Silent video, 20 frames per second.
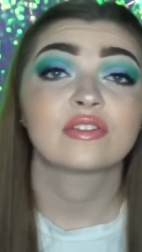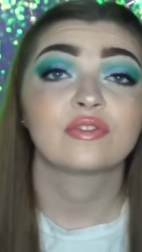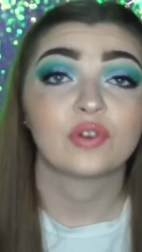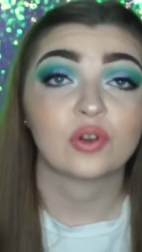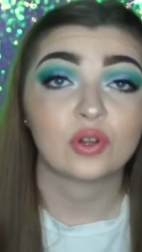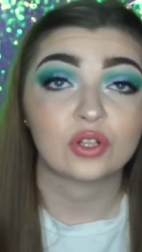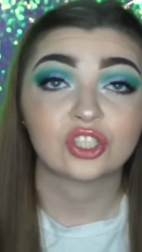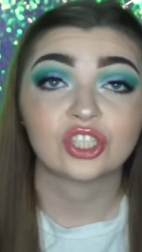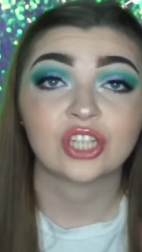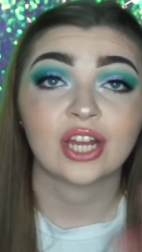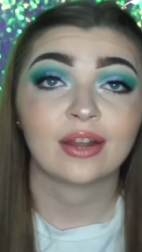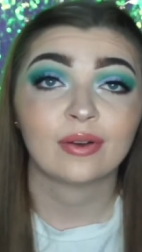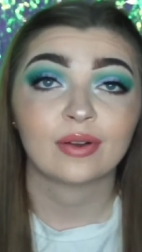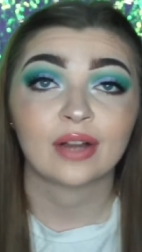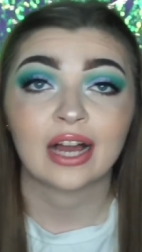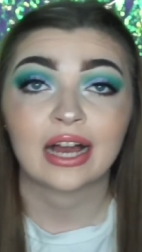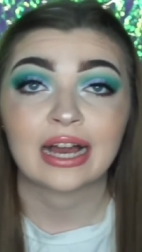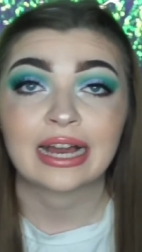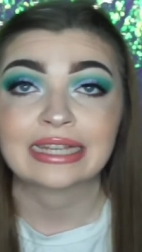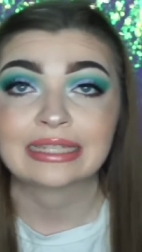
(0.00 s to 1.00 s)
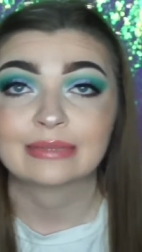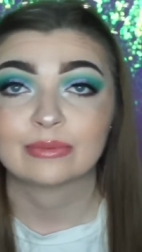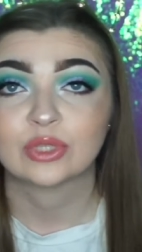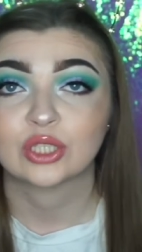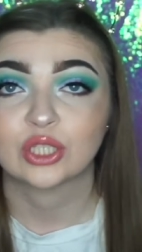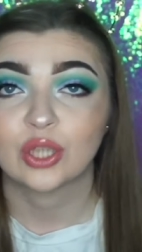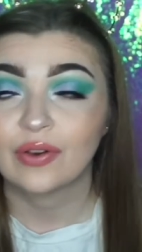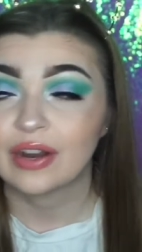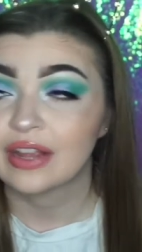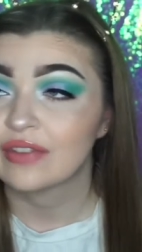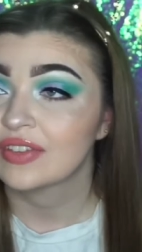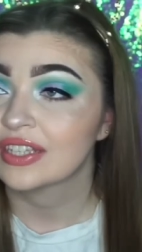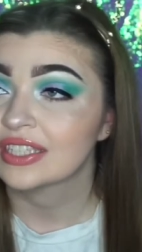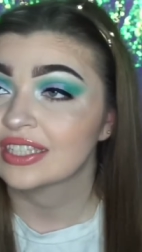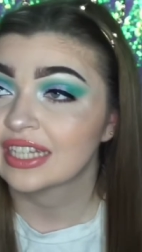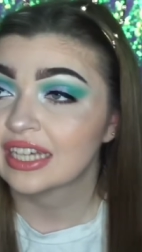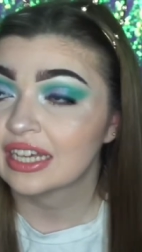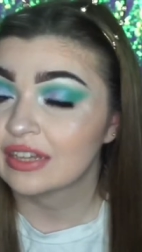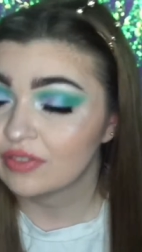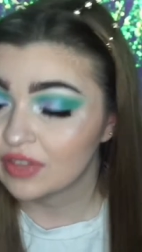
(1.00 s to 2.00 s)
foil shadow, guys. I'm sorry if you're
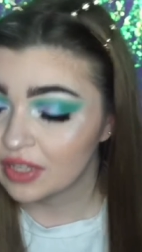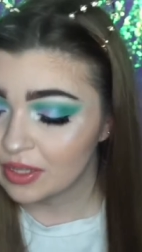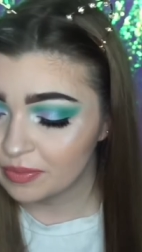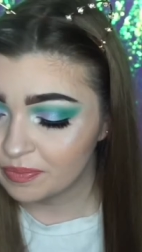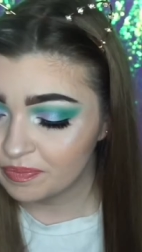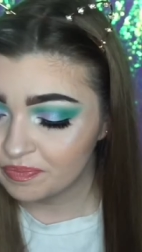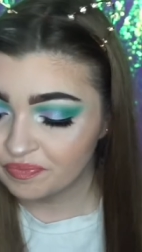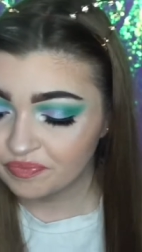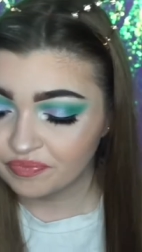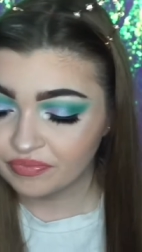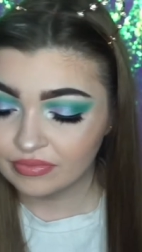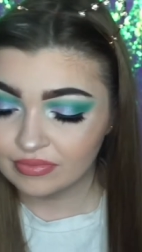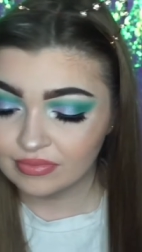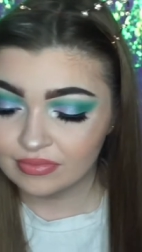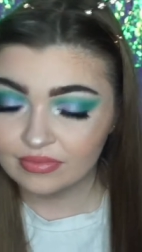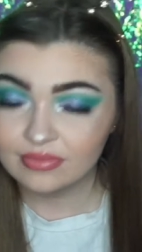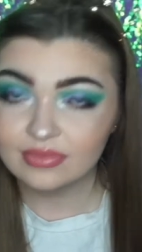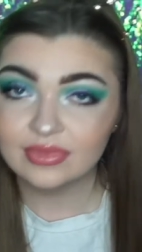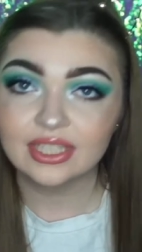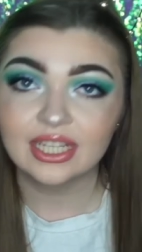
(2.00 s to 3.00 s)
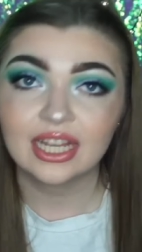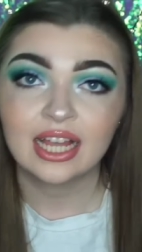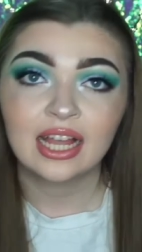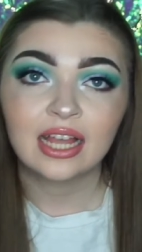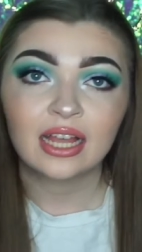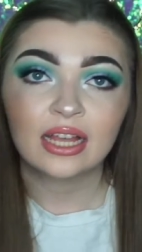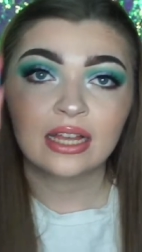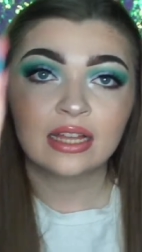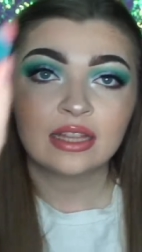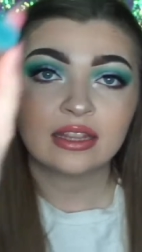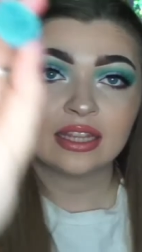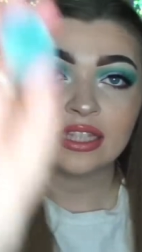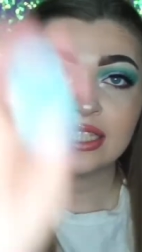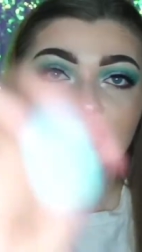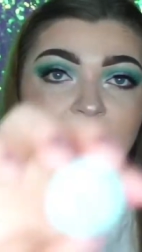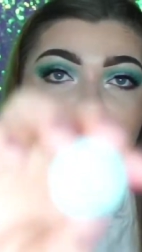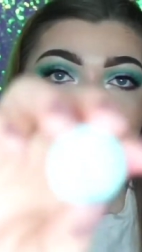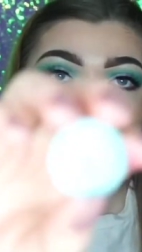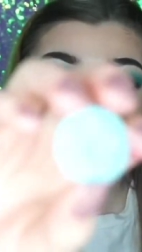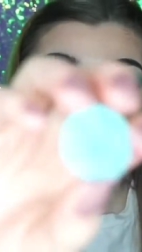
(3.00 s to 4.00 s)
sick of them. This
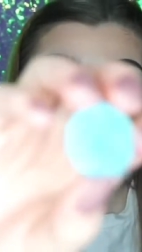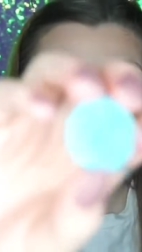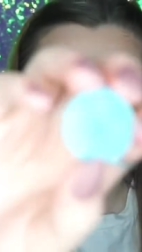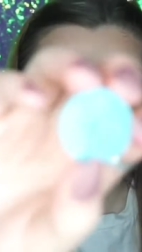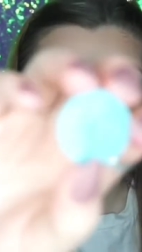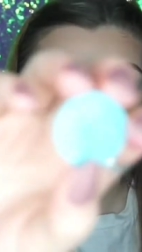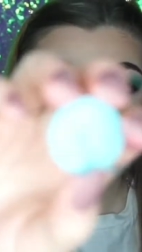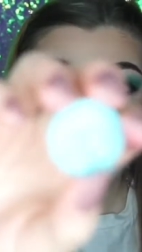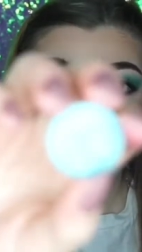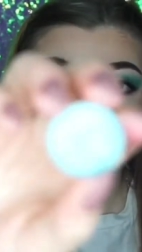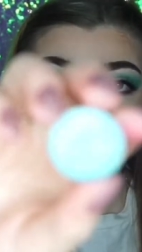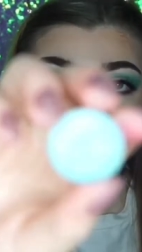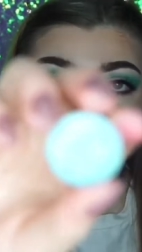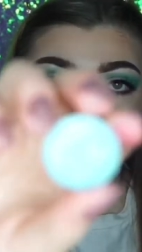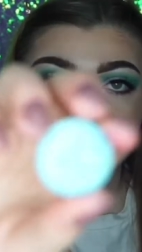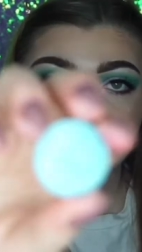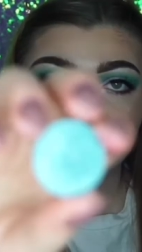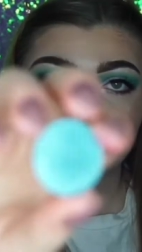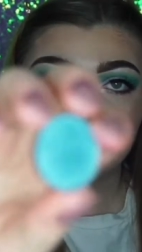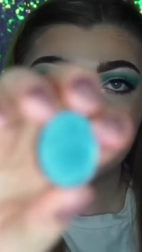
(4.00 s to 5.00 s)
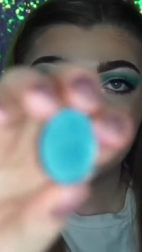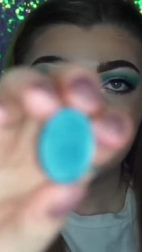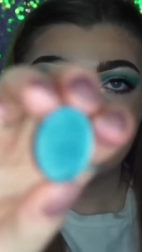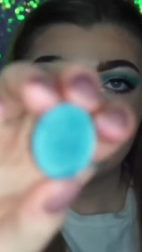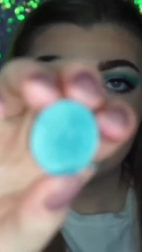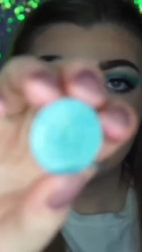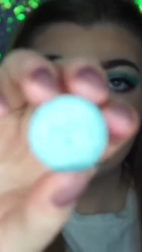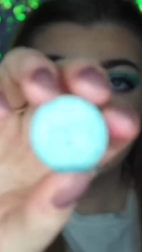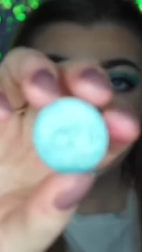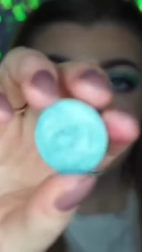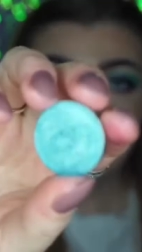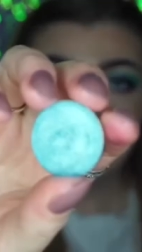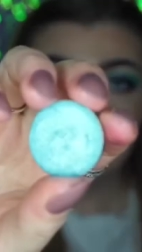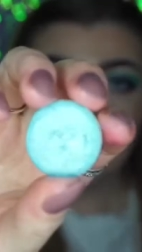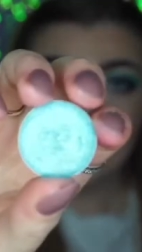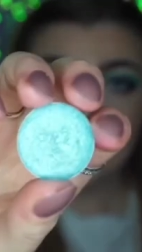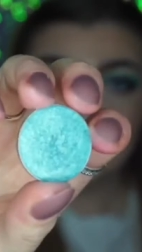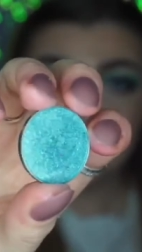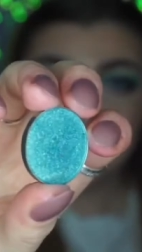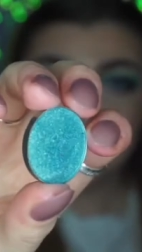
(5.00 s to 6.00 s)
is Pegasus,
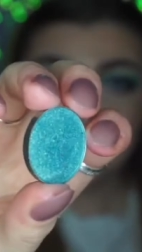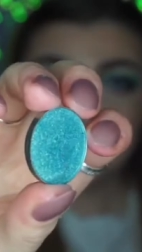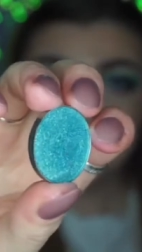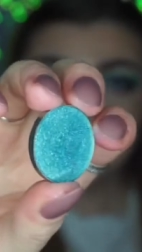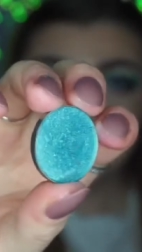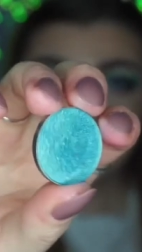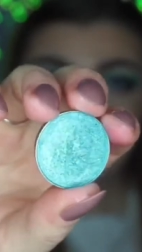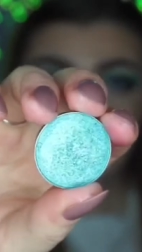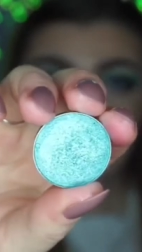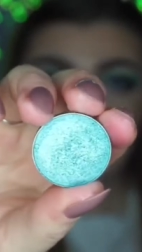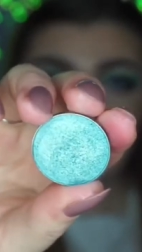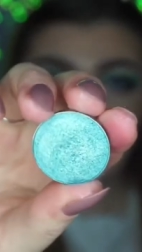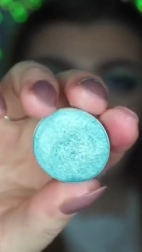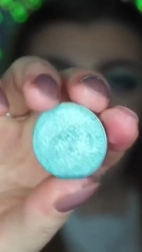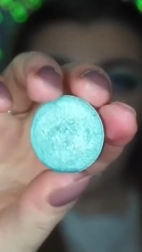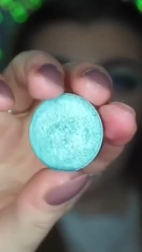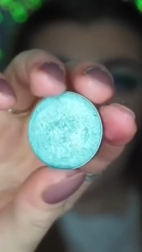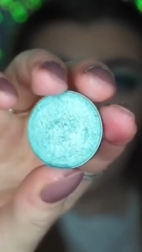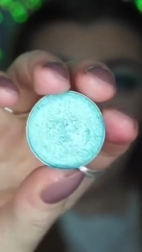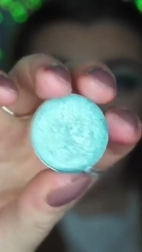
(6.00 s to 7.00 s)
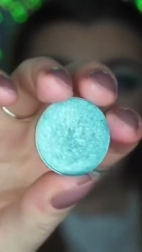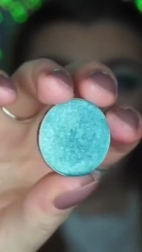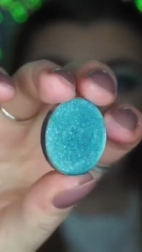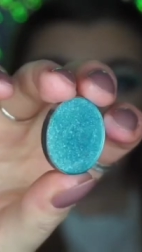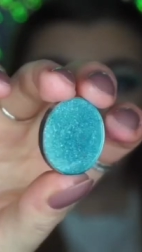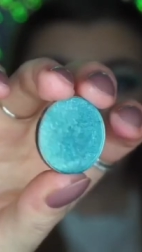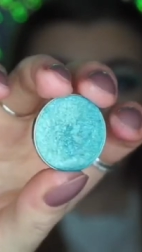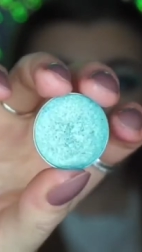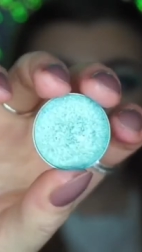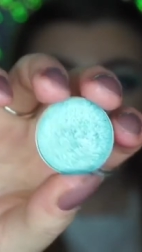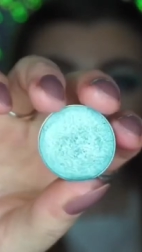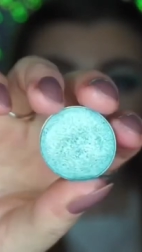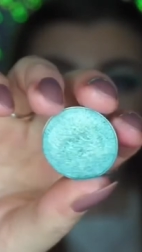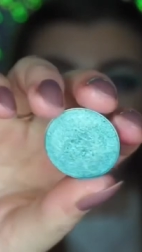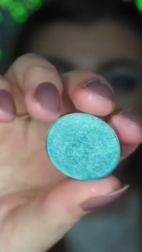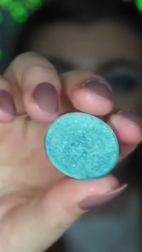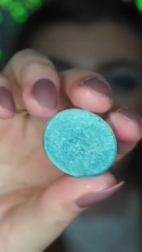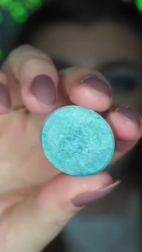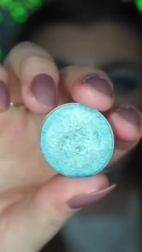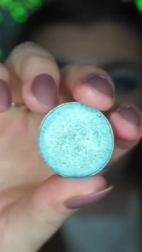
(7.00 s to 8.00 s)
and this is like this
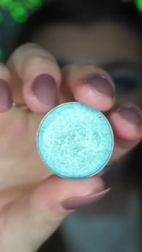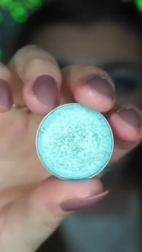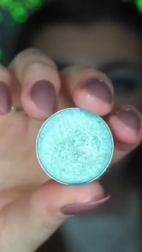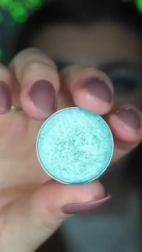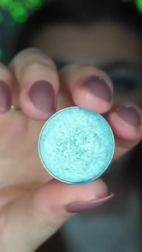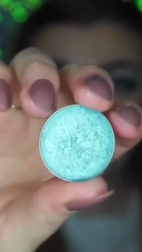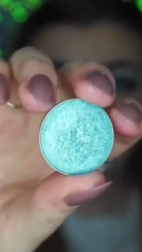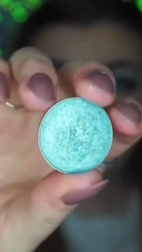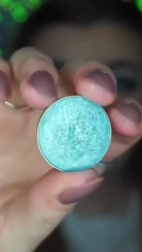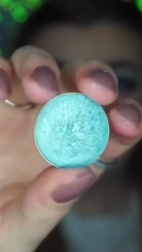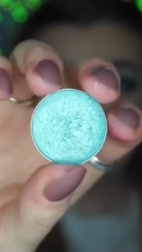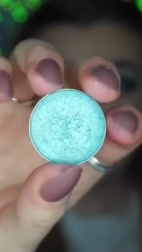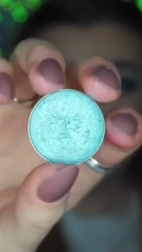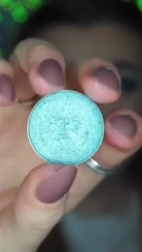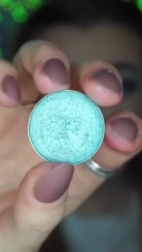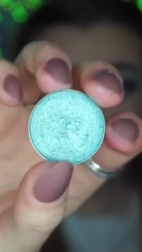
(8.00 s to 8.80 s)
is like a blue, it's